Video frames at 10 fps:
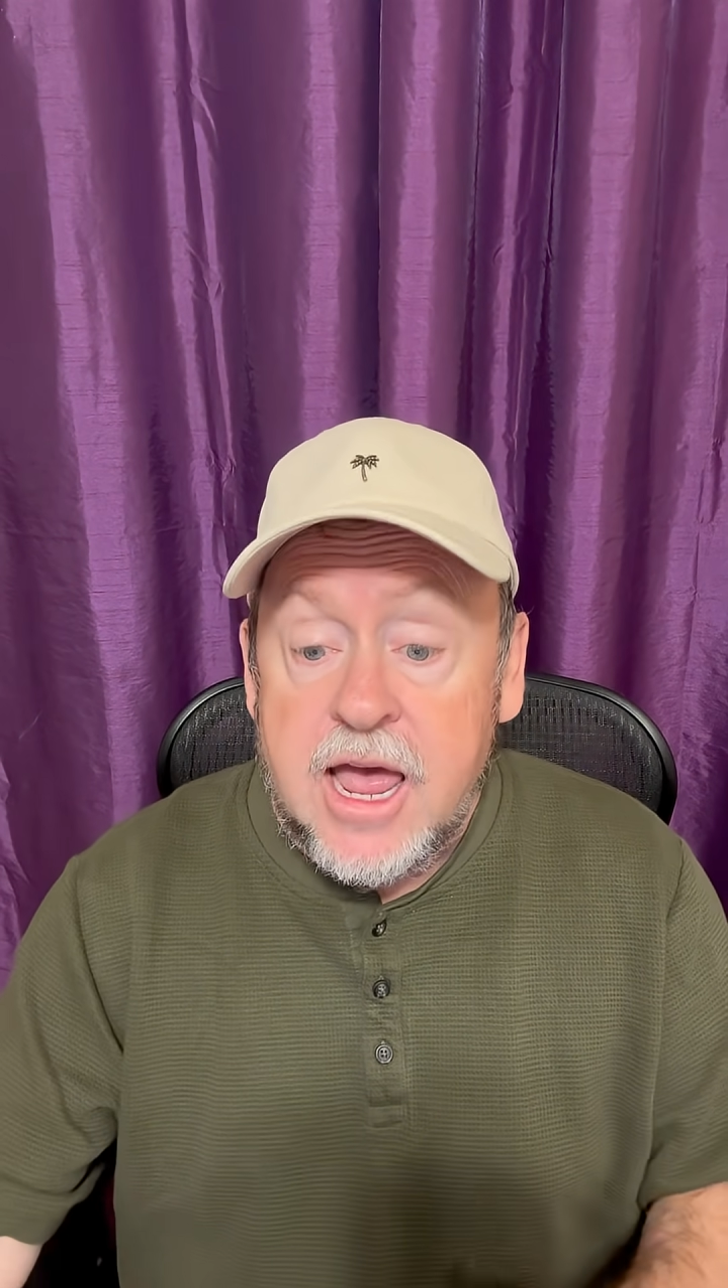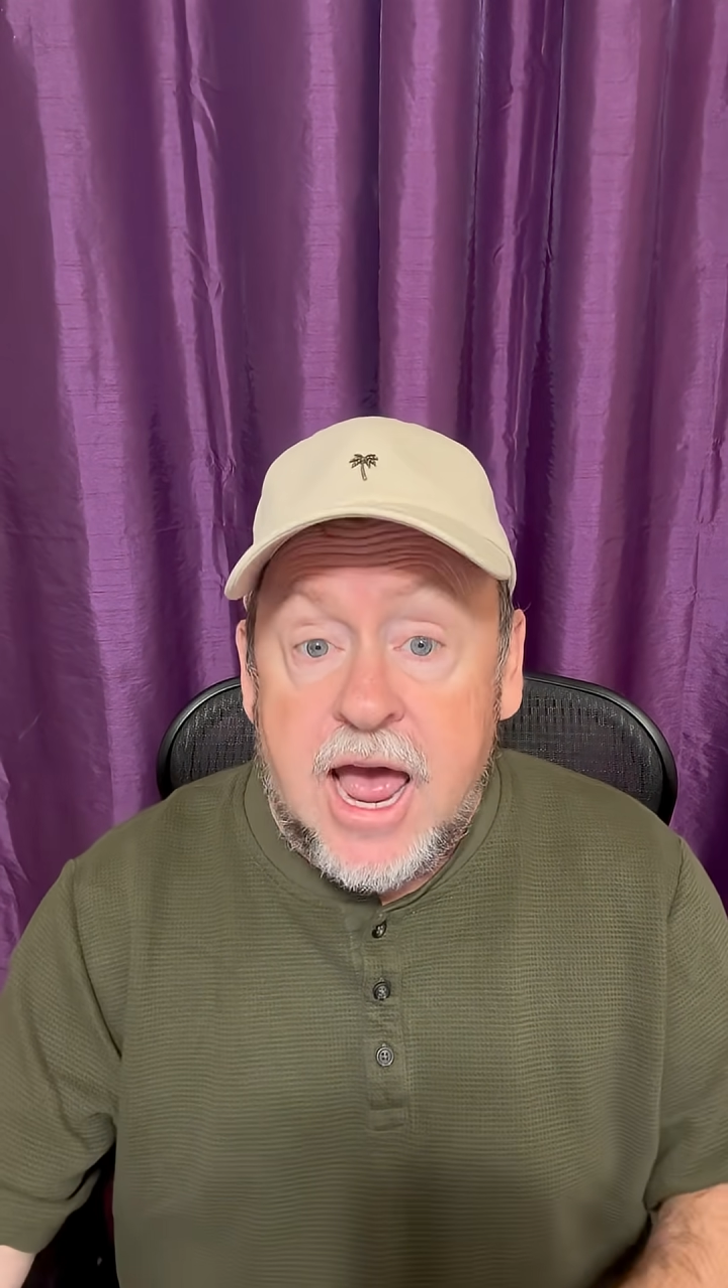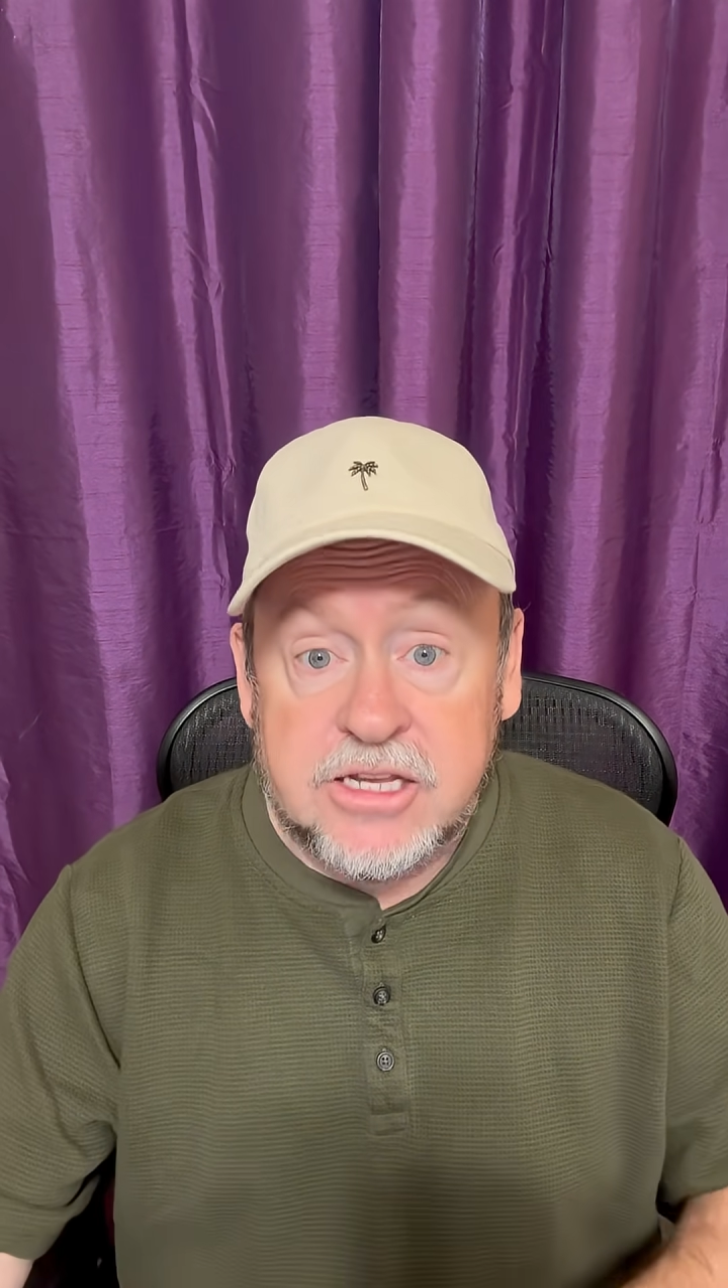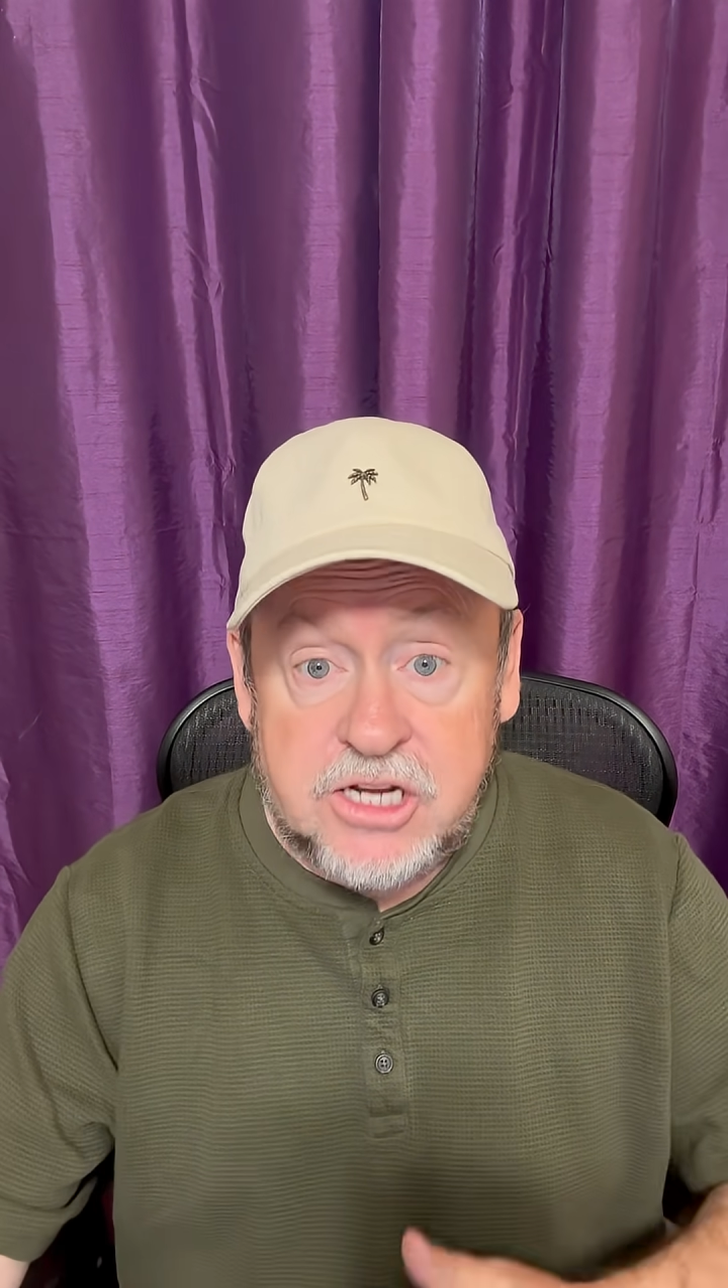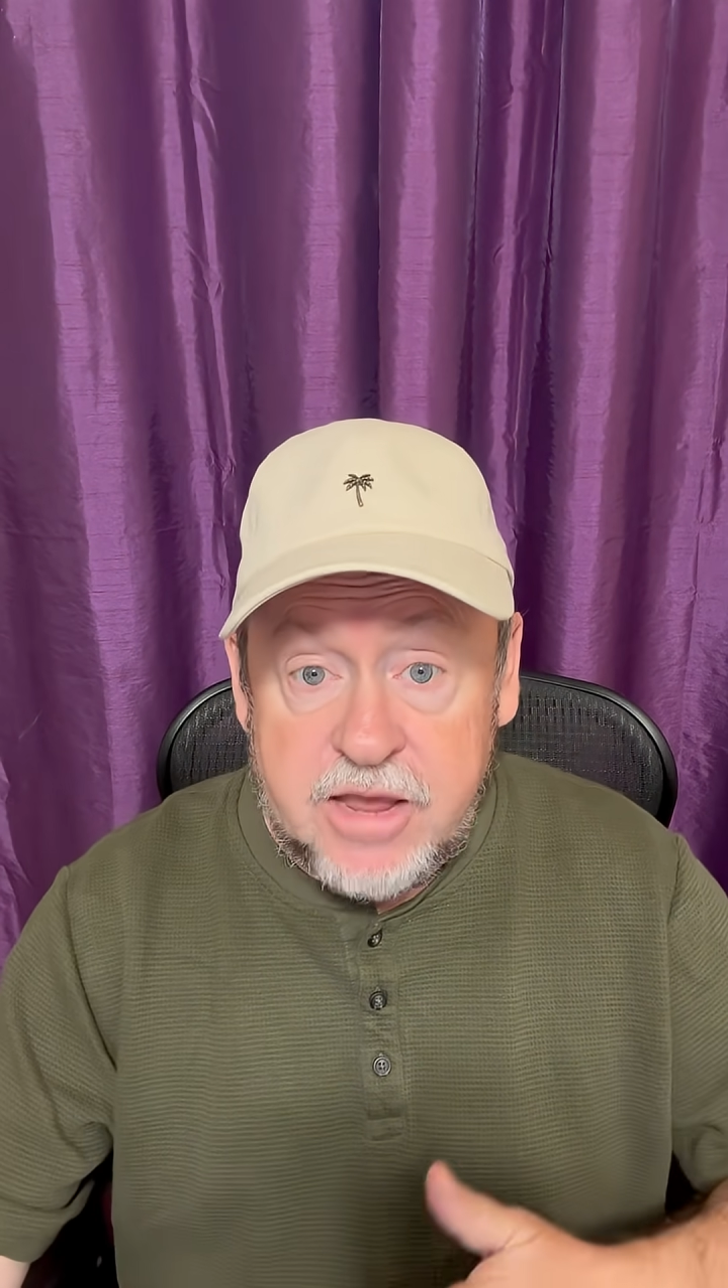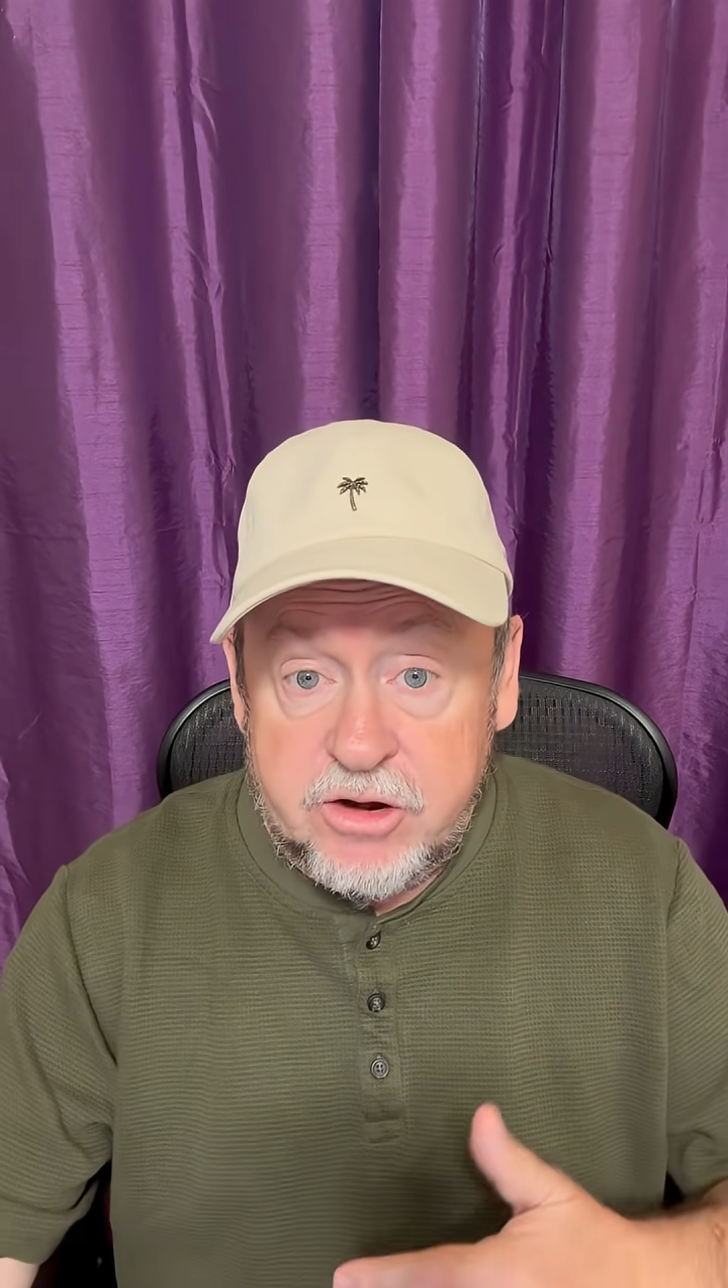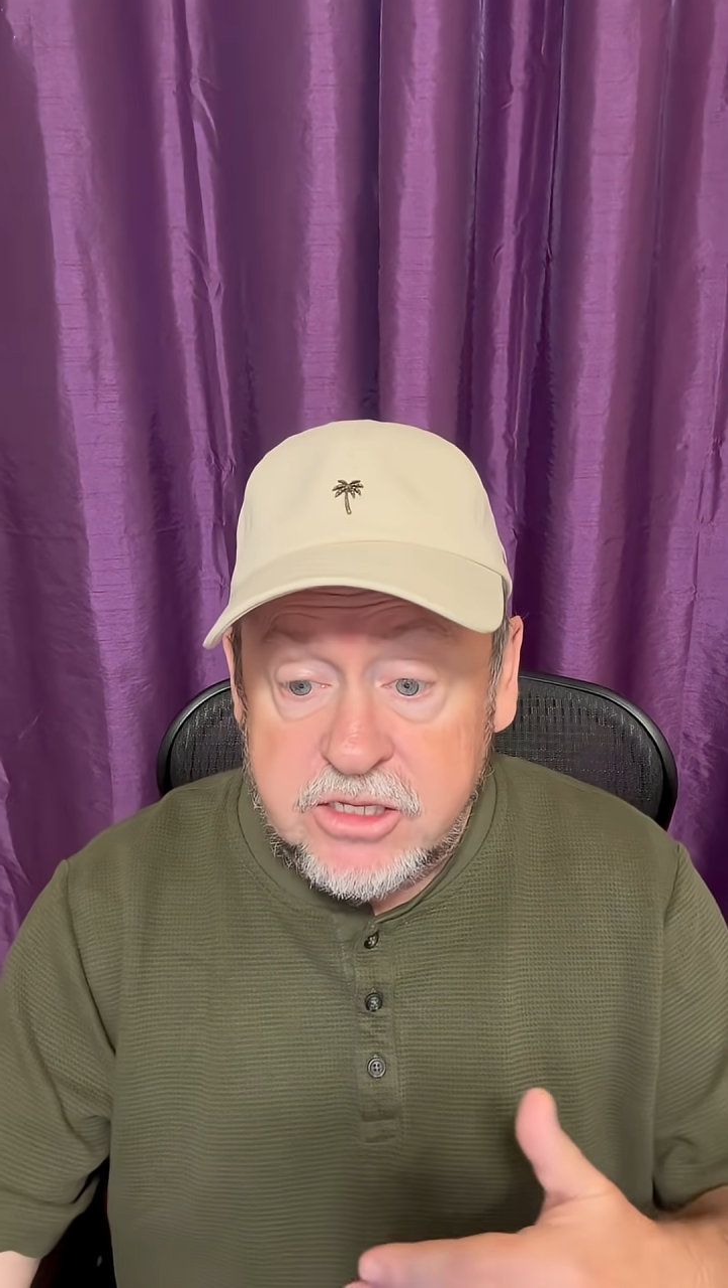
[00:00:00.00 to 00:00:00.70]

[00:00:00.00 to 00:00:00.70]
as David